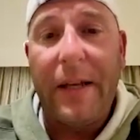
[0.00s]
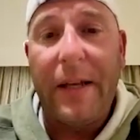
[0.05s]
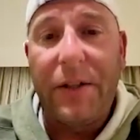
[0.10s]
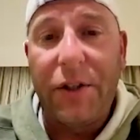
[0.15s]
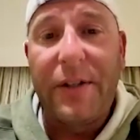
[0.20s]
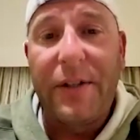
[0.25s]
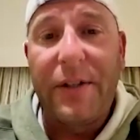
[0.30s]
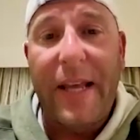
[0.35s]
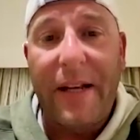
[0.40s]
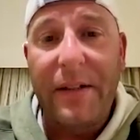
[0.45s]
it
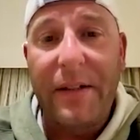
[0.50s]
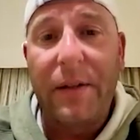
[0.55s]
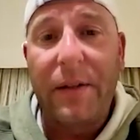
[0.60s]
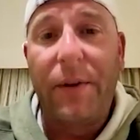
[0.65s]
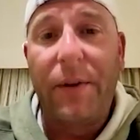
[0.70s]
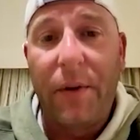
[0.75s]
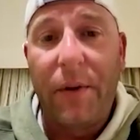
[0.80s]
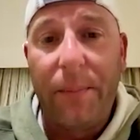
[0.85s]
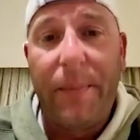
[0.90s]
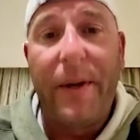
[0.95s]
just takes a
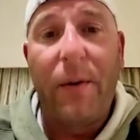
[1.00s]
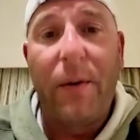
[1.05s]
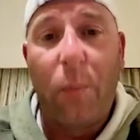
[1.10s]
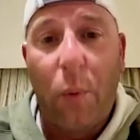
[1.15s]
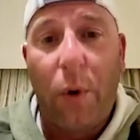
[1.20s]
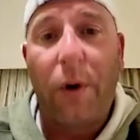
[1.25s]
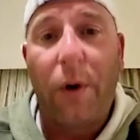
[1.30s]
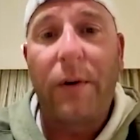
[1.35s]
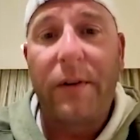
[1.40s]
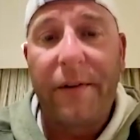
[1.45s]
little bit of
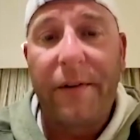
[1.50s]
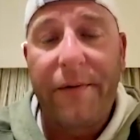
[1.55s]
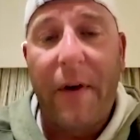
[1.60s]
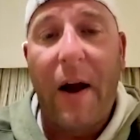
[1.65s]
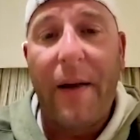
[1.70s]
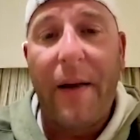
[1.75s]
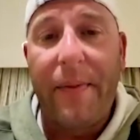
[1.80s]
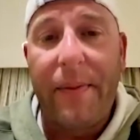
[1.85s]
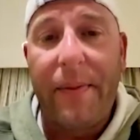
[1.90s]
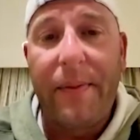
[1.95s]
work to
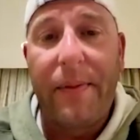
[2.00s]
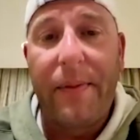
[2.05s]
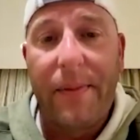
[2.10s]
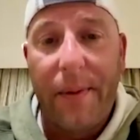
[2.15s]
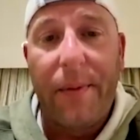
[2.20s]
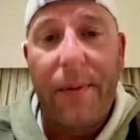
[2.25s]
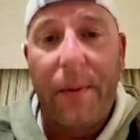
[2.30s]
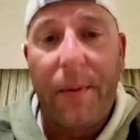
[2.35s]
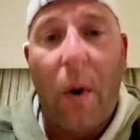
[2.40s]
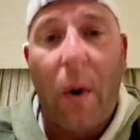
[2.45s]
find
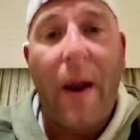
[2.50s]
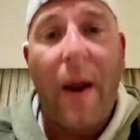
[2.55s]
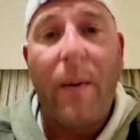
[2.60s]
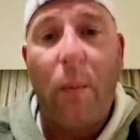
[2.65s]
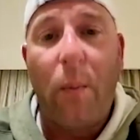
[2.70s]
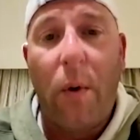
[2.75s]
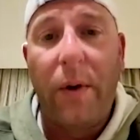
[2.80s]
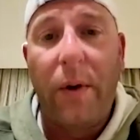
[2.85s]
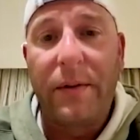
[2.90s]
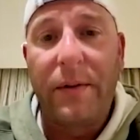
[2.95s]
the right
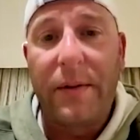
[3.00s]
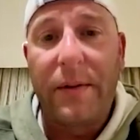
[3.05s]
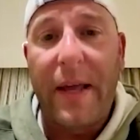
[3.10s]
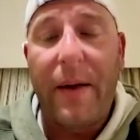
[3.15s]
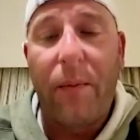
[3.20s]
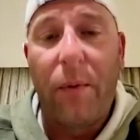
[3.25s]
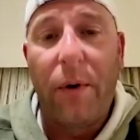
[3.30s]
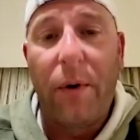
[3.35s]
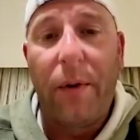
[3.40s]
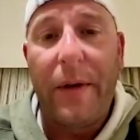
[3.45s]
ones
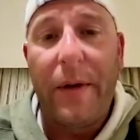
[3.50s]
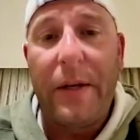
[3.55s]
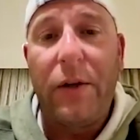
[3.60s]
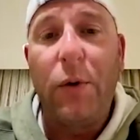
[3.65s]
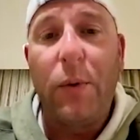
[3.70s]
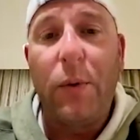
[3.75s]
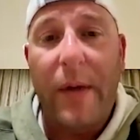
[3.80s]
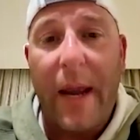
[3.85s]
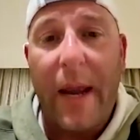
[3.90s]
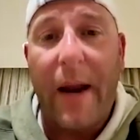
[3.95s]
that really
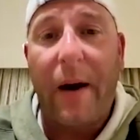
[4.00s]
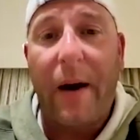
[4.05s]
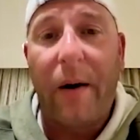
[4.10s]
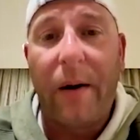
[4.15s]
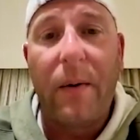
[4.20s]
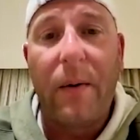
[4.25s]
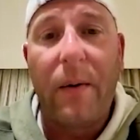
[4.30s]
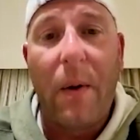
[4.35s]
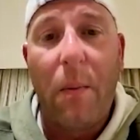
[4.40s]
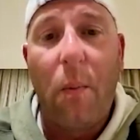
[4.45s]
do care
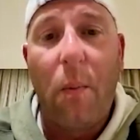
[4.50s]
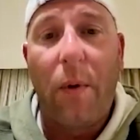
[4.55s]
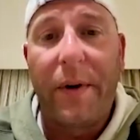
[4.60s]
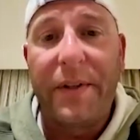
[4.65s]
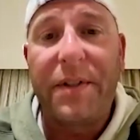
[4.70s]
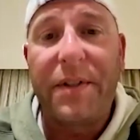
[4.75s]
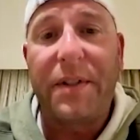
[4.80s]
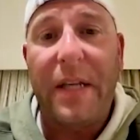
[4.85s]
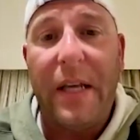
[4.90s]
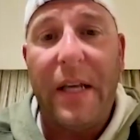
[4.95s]
and want
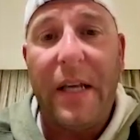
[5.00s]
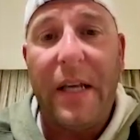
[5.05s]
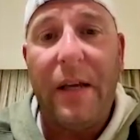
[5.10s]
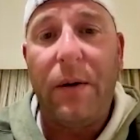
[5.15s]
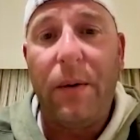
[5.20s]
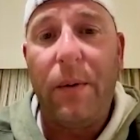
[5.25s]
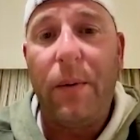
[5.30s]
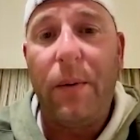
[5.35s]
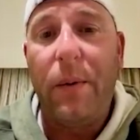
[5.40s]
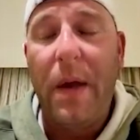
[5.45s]
to see
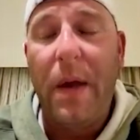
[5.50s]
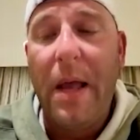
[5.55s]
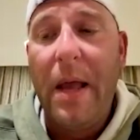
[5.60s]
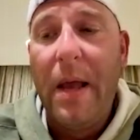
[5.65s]
you